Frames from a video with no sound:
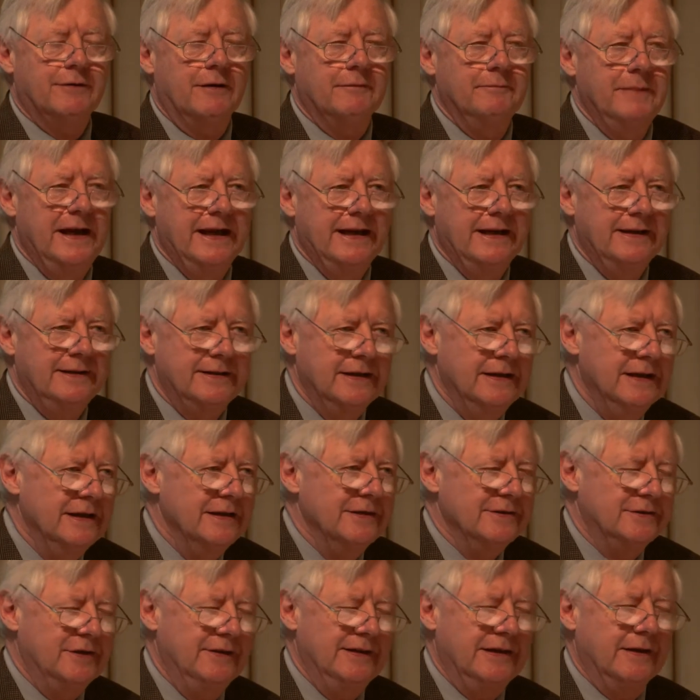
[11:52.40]
were made
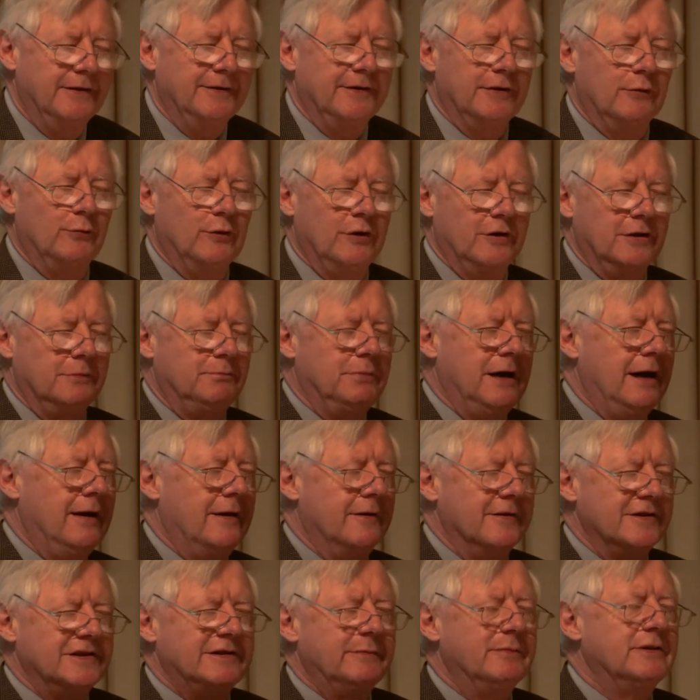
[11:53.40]
to the underworld
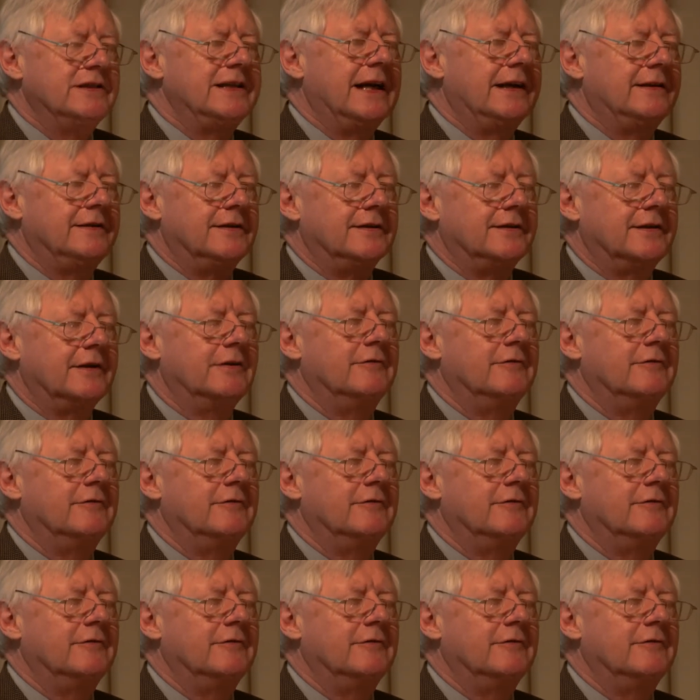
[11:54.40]
powers to protect the